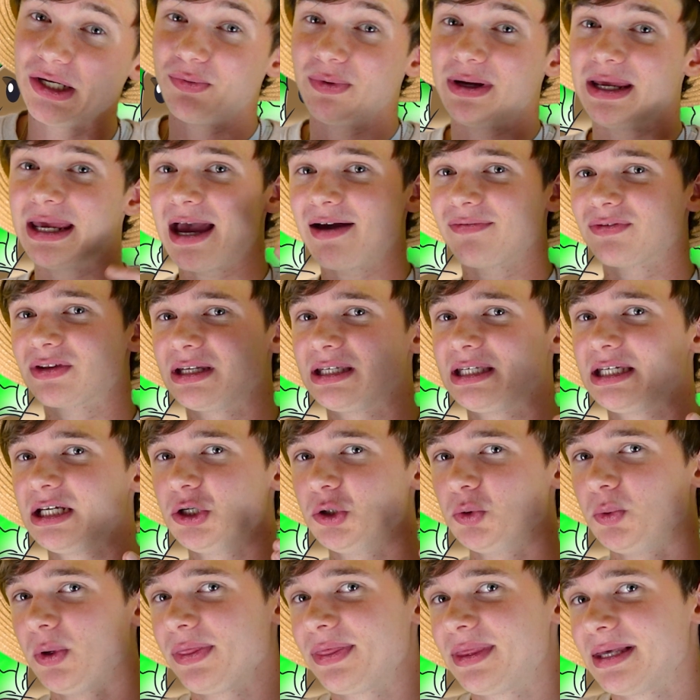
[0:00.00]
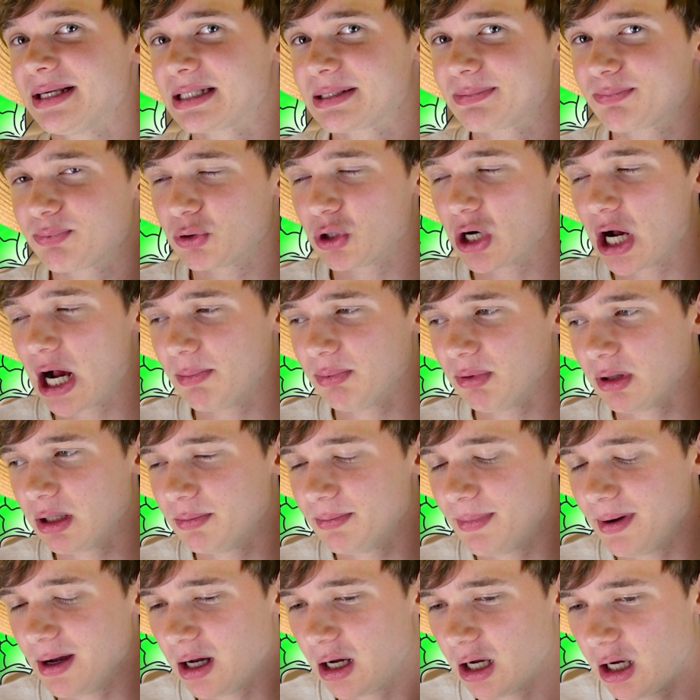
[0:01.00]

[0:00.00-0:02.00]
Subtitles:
we have to deal with this problem